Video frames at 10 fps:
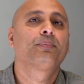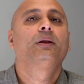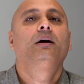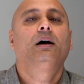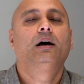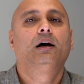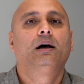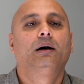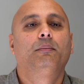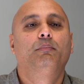
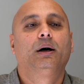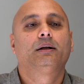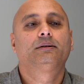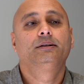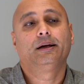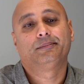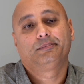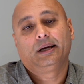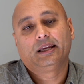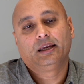but yeah,
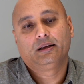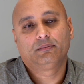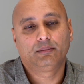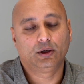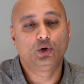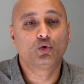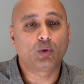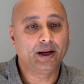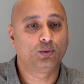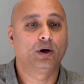again,
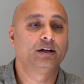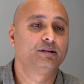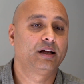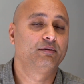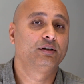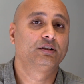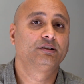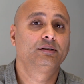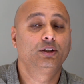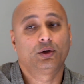great way to save
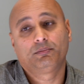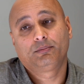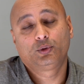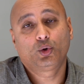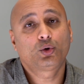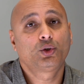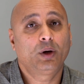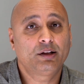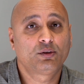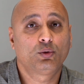interest. Talk to
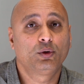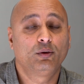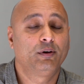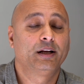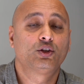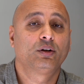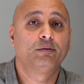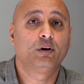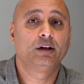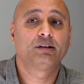us or your financial
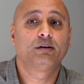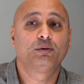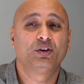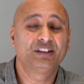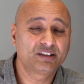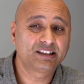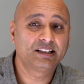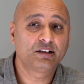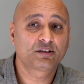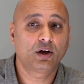advisor if you're interested in
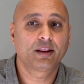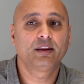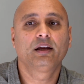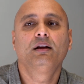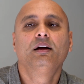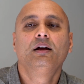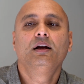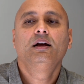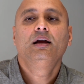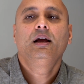this kind of thing,
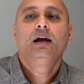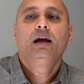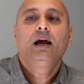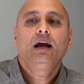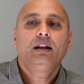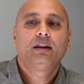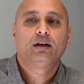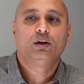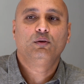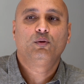and thank
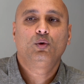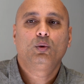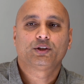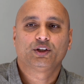you for watching.